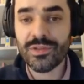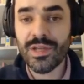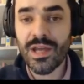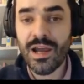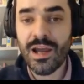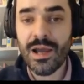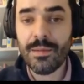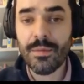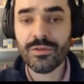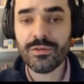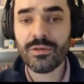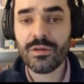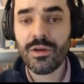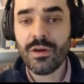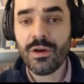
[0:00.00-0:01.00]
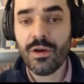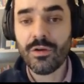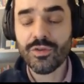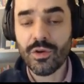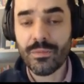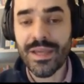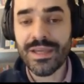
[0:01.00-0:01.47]
data about
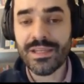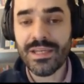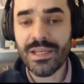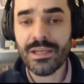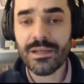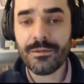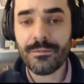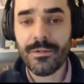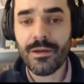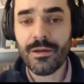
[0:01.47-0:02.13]
offshore banking.